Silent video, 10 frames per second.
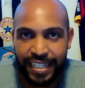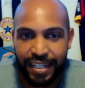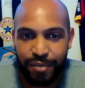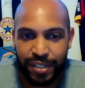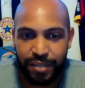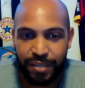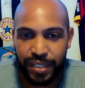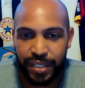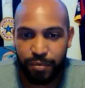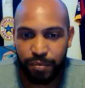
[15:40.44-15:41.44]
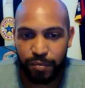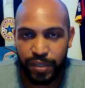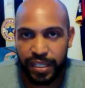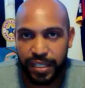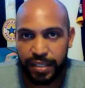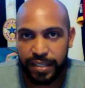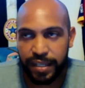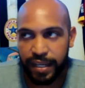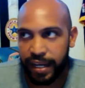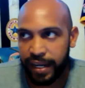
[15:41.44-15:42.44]
when
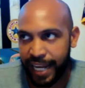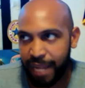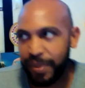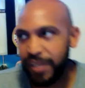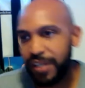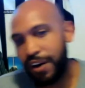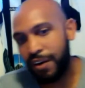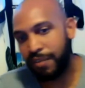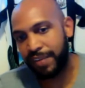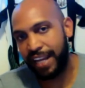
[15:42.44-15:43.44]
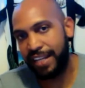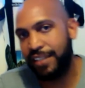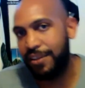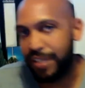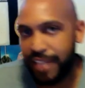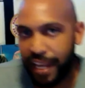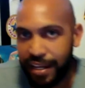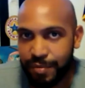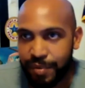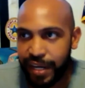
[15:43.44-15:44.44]
a grappler of Garry Tonon's
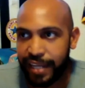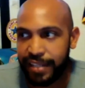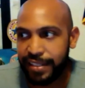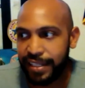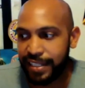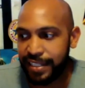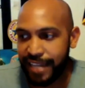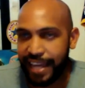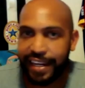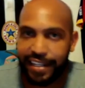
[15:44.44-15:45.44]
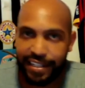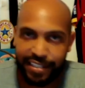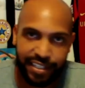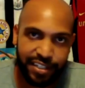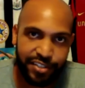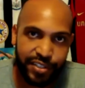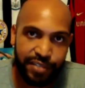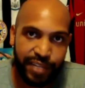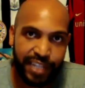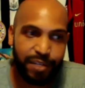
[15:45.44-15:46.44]
caliber and his accolades that he's
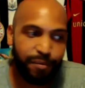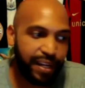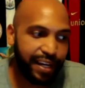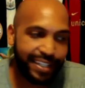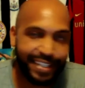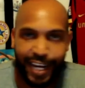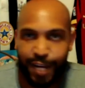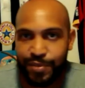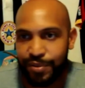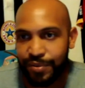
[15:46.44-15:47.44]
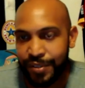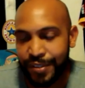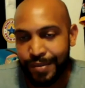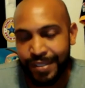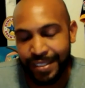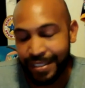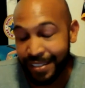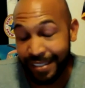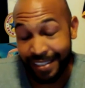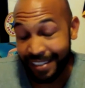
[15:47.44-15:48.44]
achieved, that someone like that grabs you,
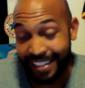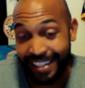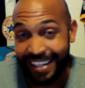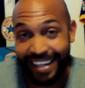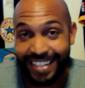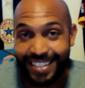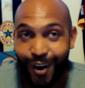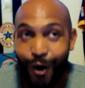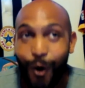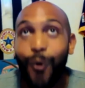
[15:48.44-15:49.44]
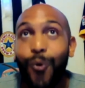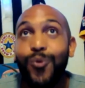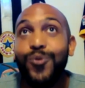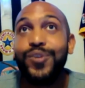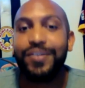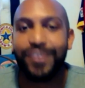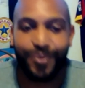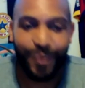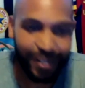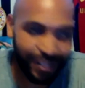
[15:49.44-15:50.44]
that's a whole different
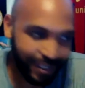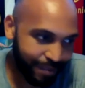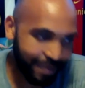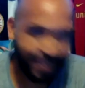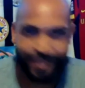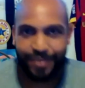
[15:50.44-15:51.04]
world, my bro.